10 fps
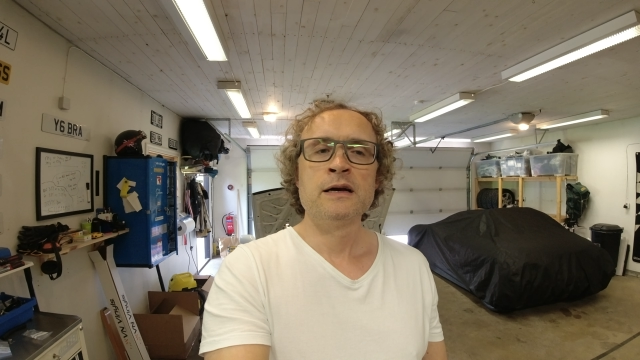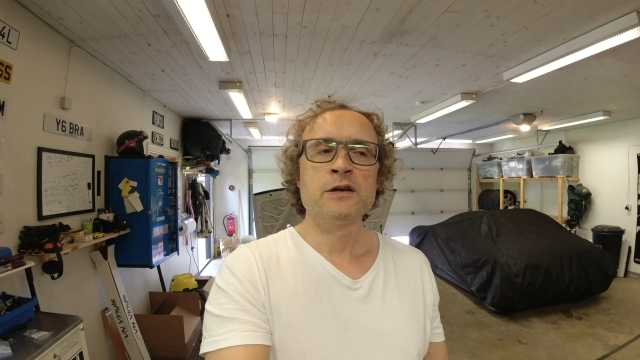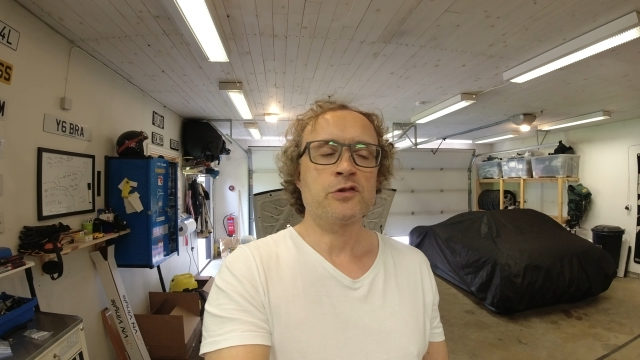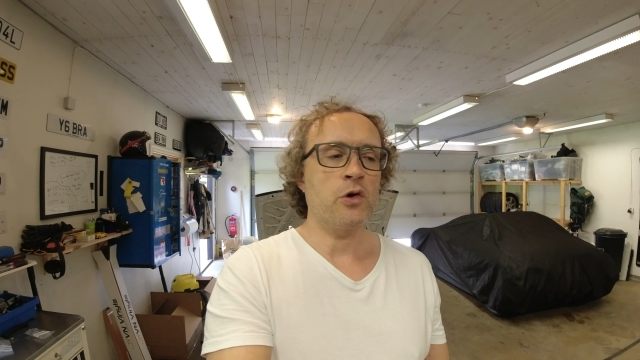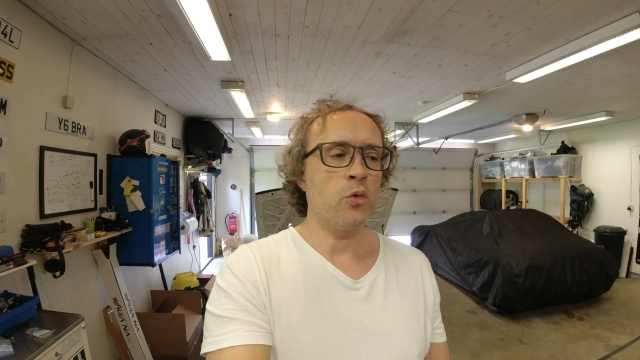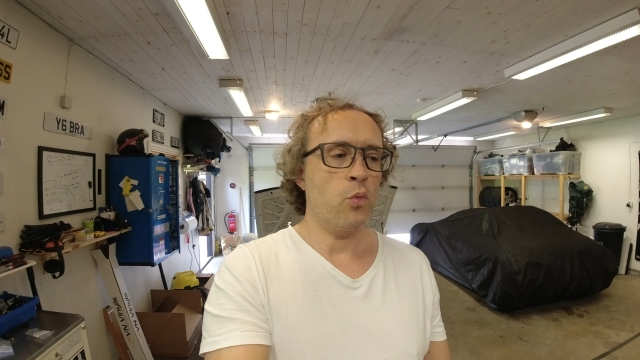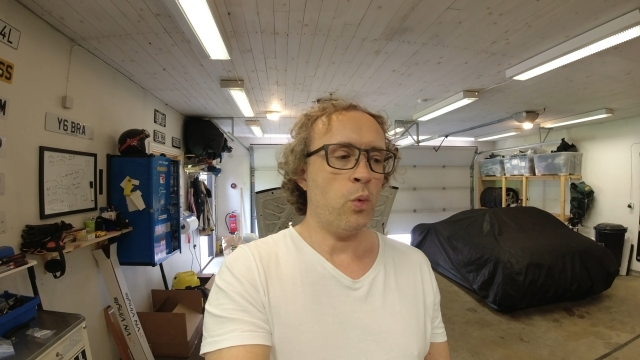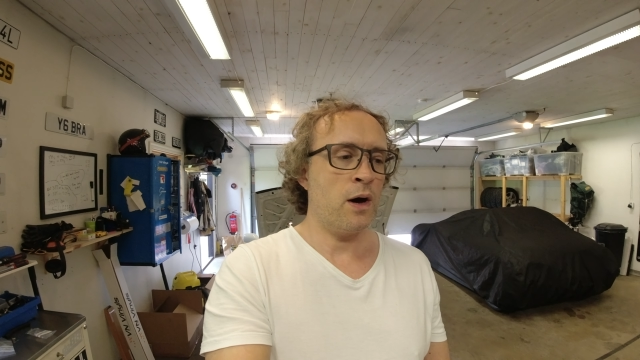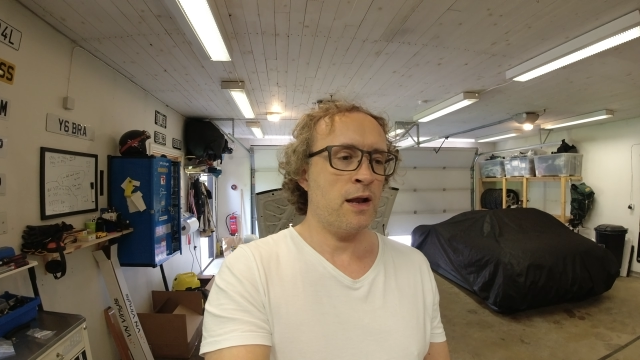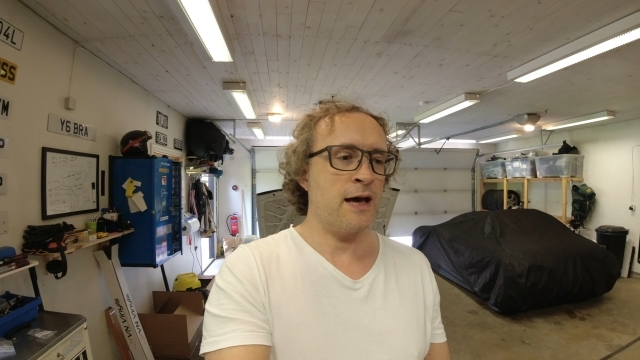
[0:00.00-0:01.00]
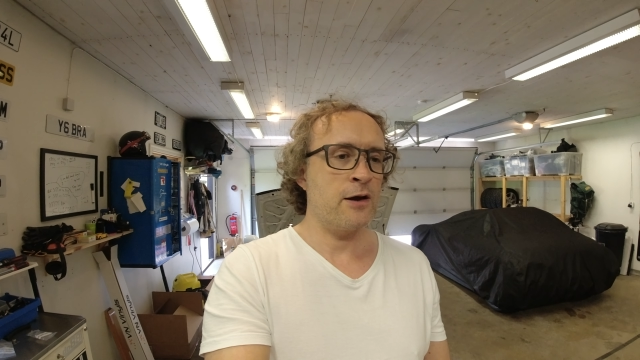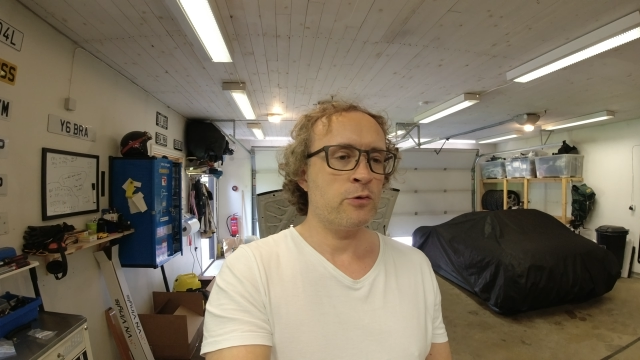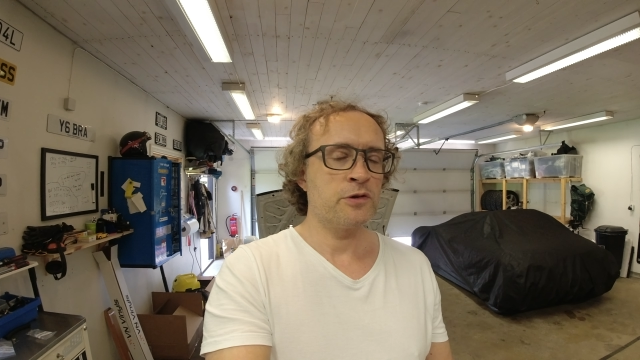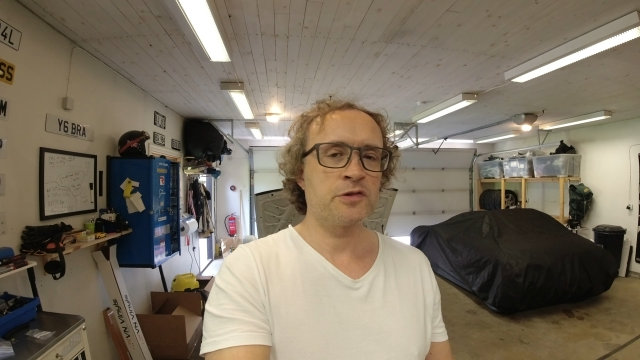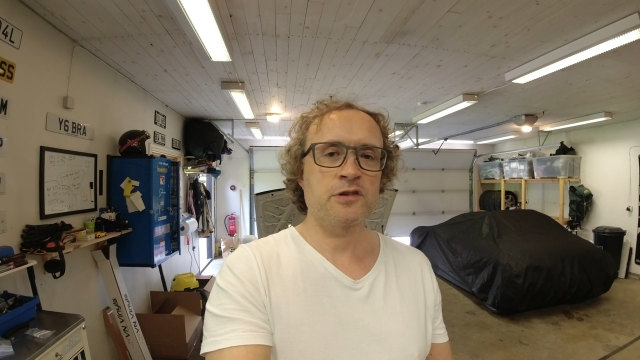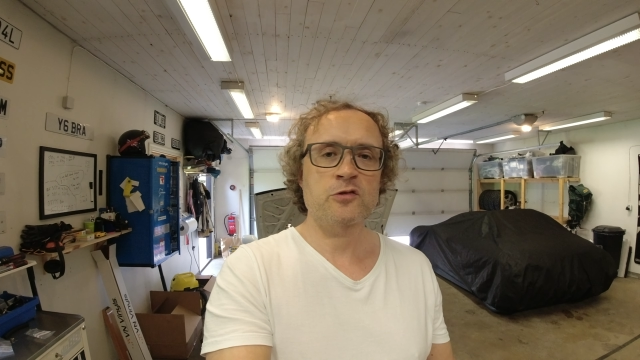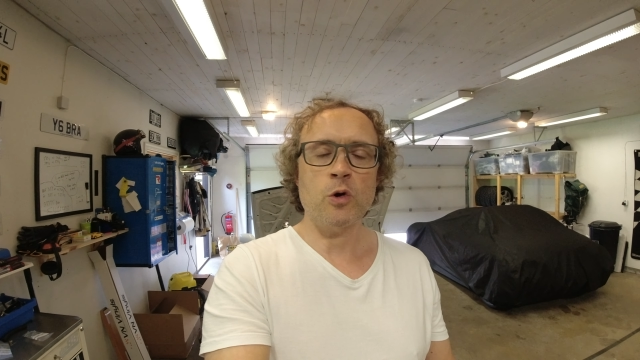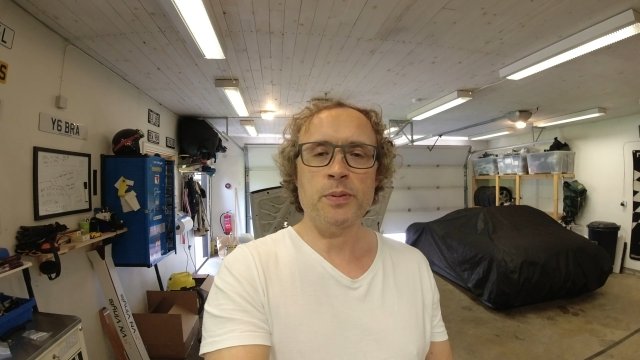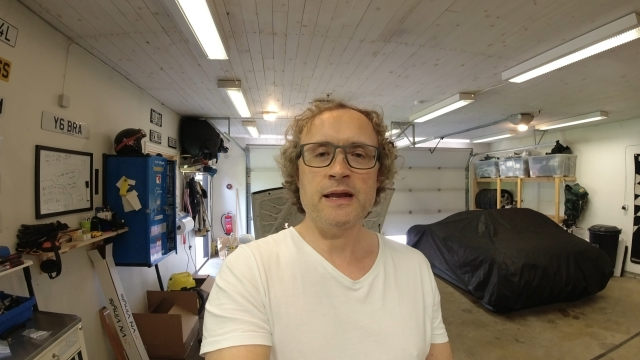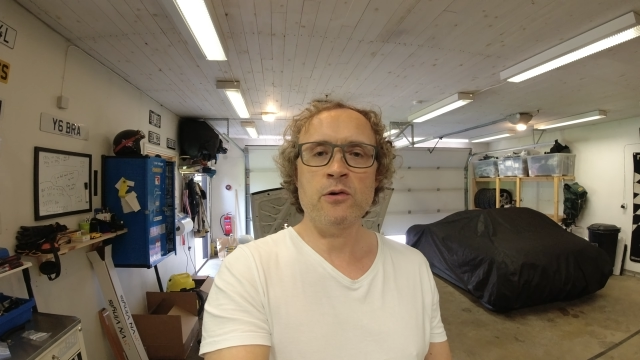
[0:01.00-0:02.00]
So while I was
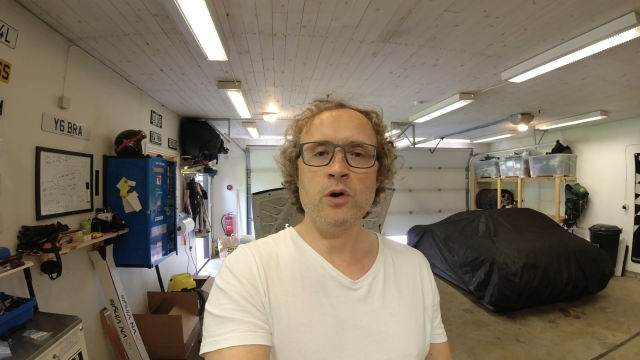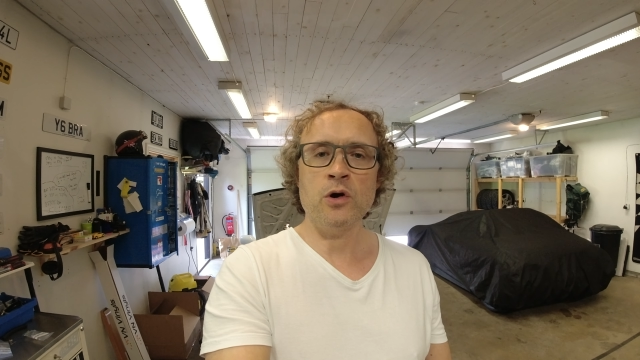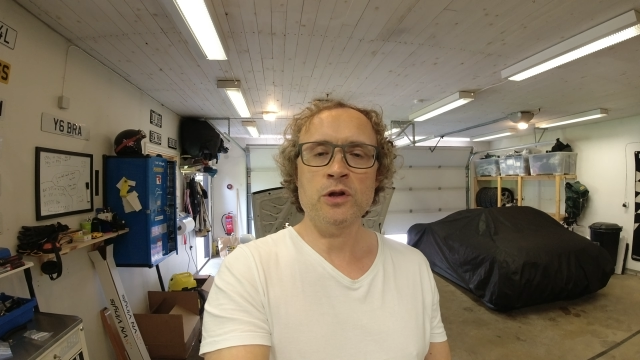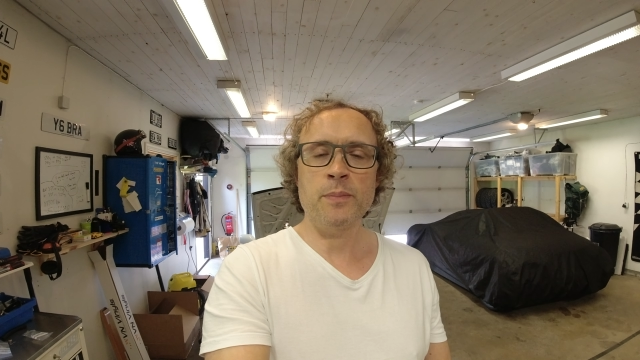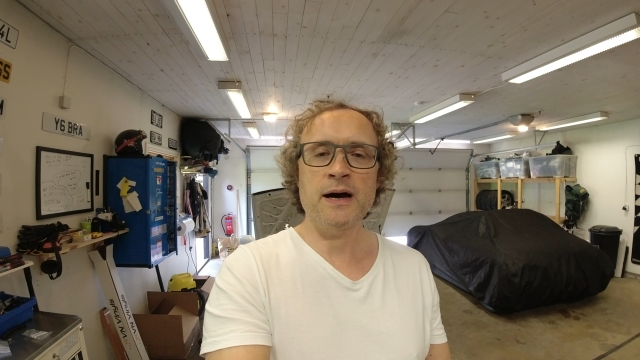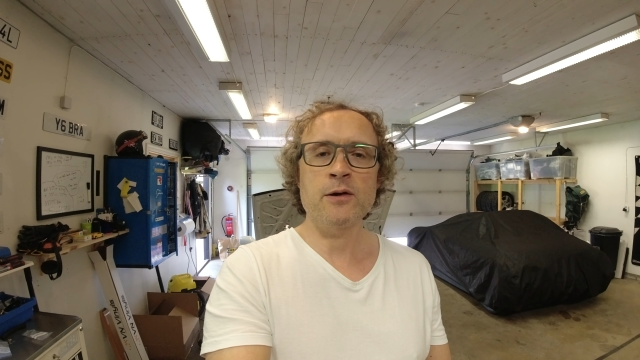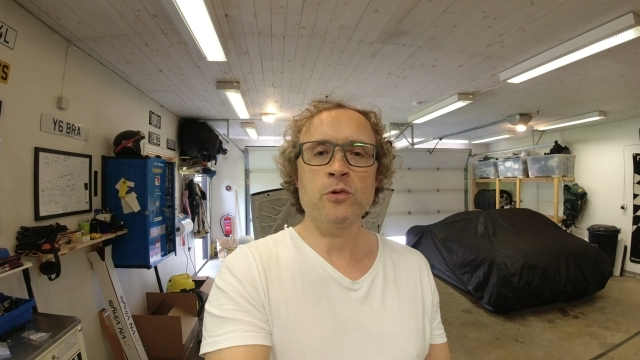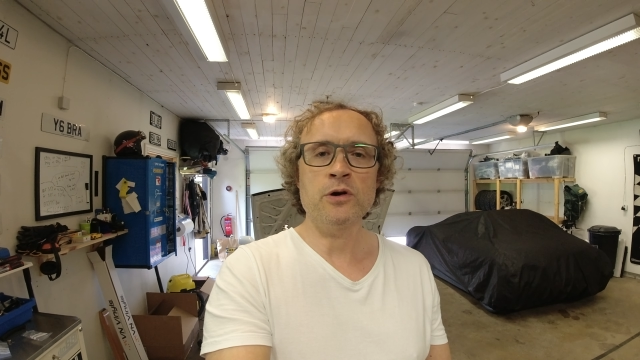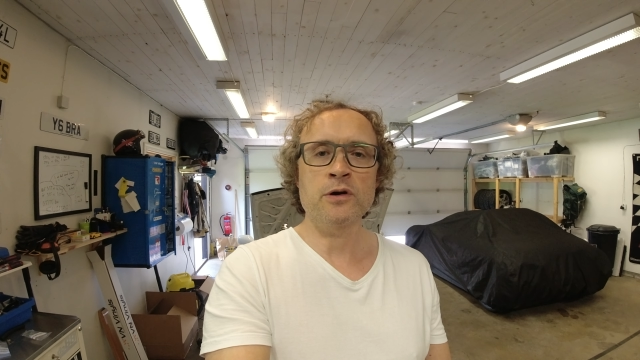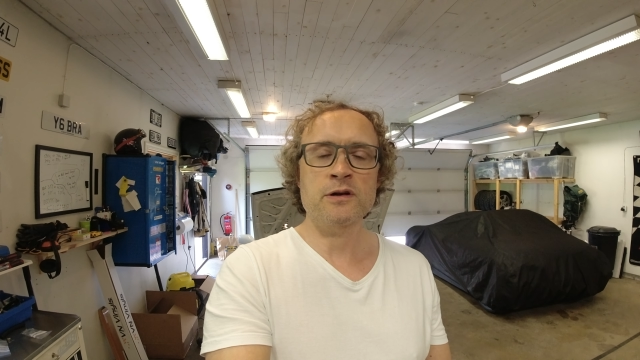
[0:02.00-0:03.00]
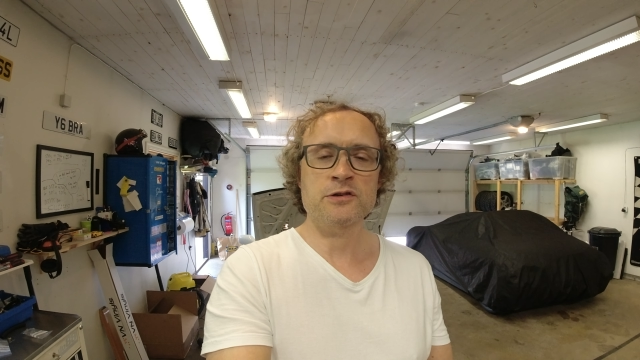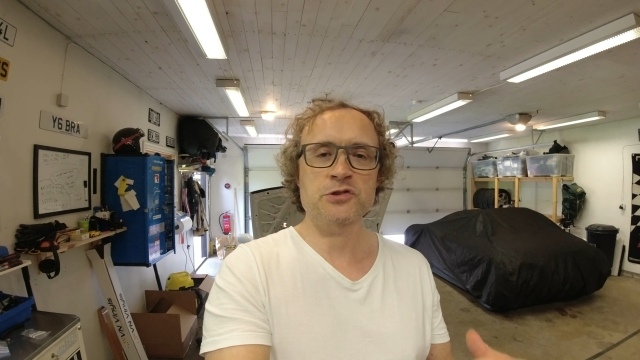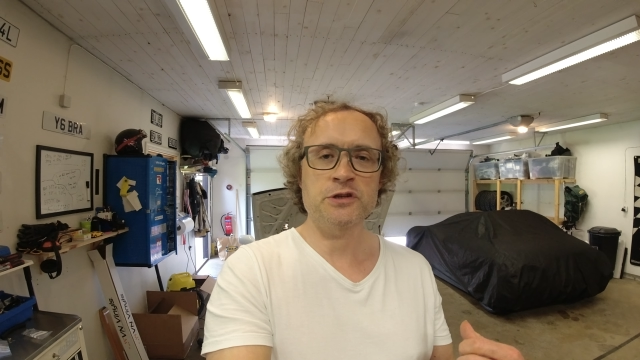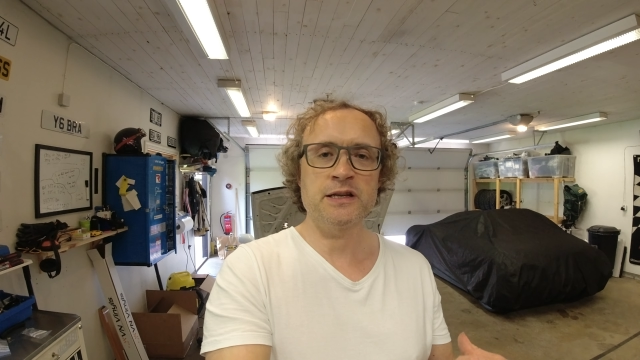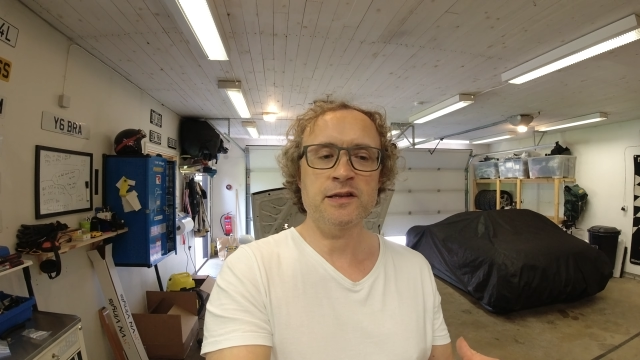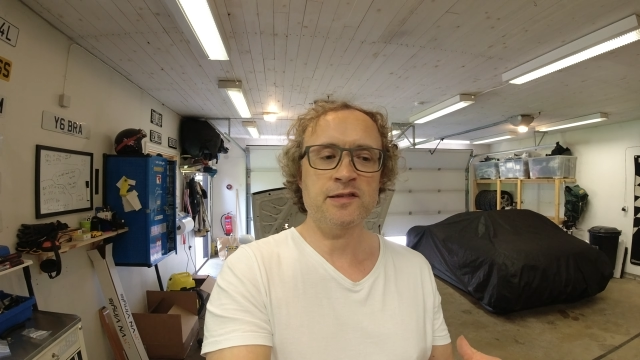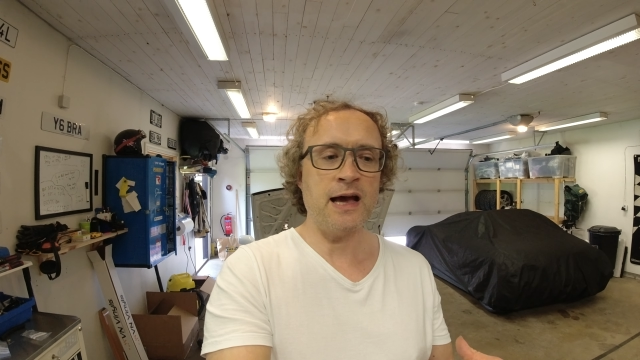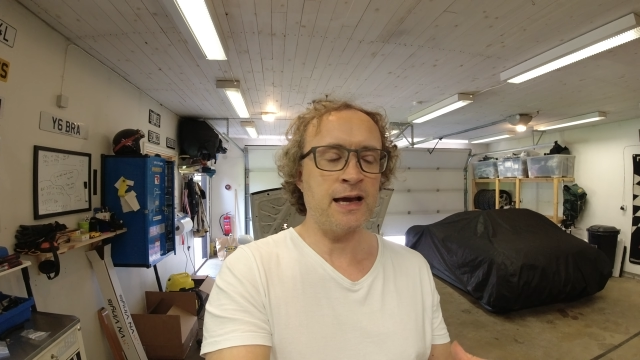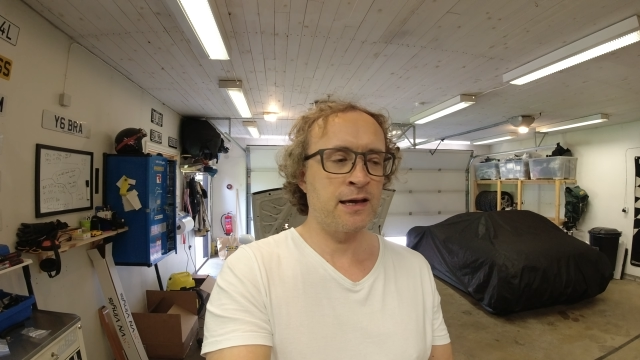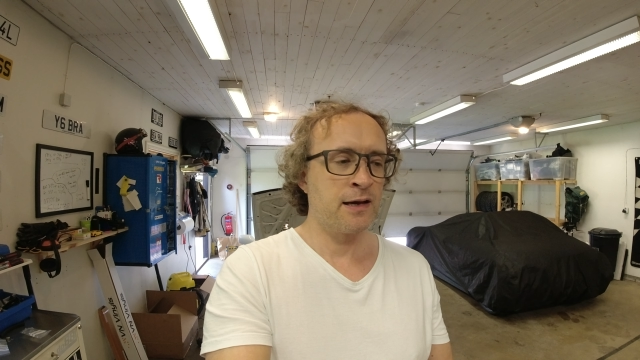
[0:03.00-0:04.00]
swapping out all the pipework, I'll show you in a
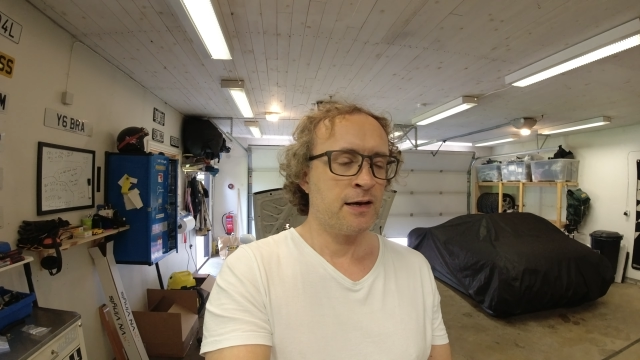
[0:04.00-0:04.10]
sec,